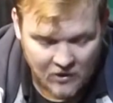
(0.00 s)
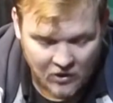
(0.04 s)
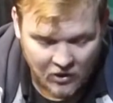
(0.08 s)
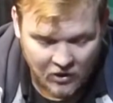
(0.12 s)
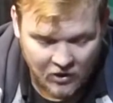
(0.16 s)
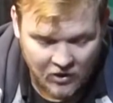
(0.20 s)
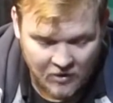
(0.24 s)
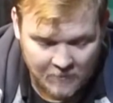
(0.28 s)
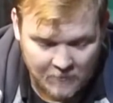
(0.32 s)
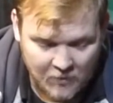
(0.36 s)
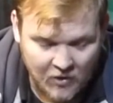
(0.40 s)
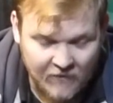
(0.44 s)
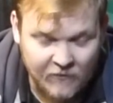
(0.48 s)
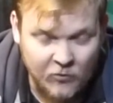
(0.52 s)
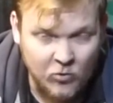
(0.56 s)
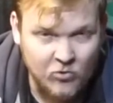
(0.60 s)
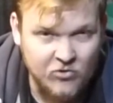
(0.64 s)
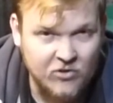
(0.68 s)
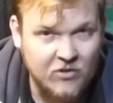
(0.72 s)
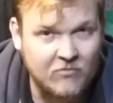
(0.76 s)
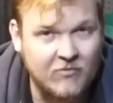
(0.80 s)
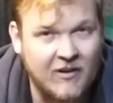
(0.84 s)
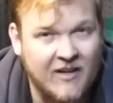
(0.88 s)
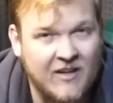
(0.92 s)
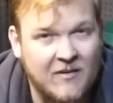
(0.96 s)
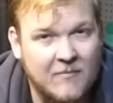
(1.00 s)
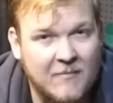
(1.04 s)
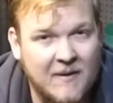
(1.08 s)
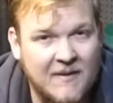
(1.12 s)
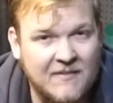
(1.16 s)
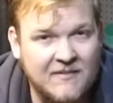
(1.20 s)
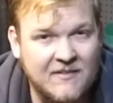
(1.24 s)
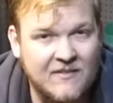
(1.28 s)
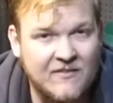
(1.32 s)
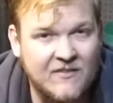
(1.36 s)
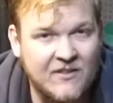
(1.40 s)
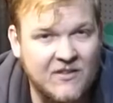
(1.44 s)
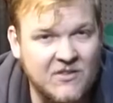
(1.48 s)
I've also
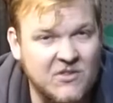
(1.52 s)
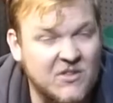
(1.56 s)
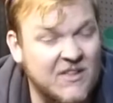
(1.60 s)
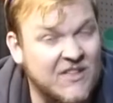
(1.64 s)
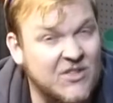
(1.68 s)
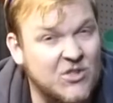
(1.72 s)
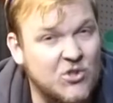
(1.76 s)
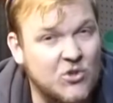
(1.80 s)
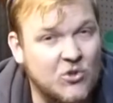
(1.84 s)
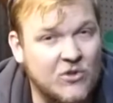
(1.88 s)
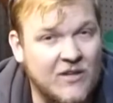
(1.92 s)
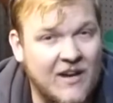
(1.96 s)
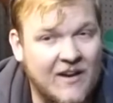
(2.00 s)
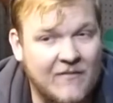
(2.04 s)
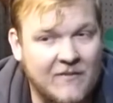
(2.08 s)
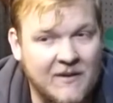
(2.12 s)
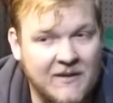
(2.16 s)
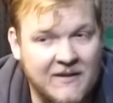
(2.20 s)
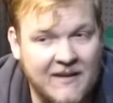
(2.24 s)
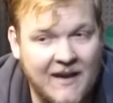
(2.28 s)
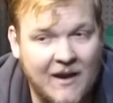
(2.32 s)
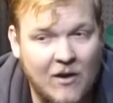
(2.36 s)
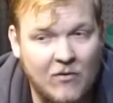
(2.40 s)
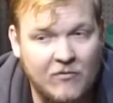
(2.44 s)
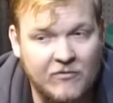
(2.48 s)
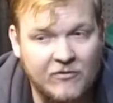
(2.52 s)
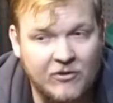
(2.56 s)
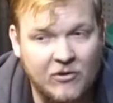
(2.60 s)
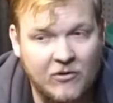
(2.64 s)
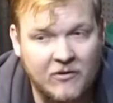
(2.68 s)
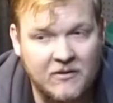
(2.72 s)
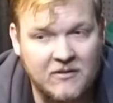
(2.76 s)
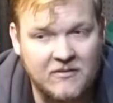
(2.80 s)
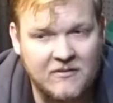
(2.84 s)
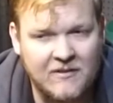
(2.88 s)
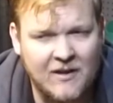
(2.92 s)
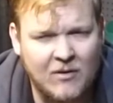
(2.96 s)
recommended that they should have it galvanised.